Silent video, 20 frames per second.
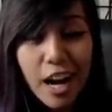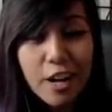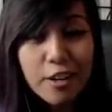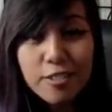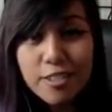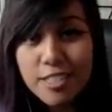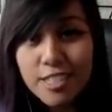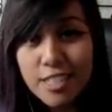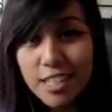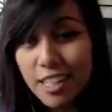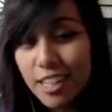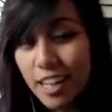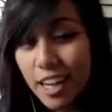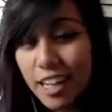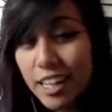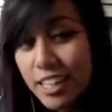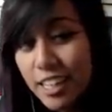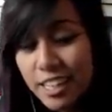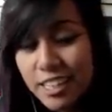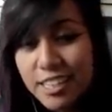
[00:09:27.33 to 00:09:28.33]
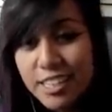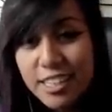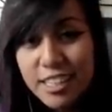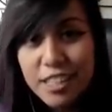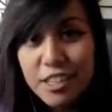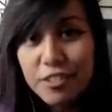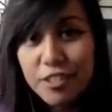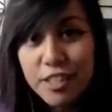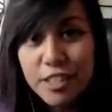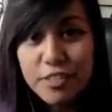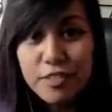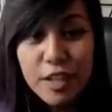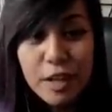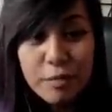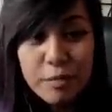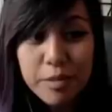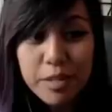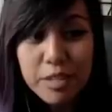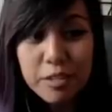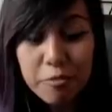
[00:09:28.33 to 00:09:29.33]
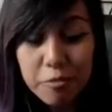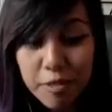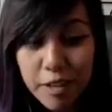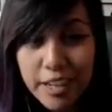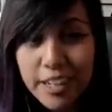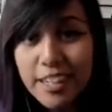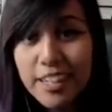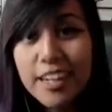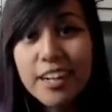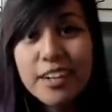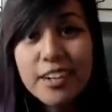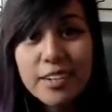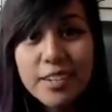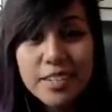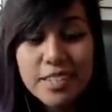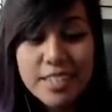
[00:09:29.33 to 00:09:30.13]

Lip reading: I was like, I need to get rid of that beat right now.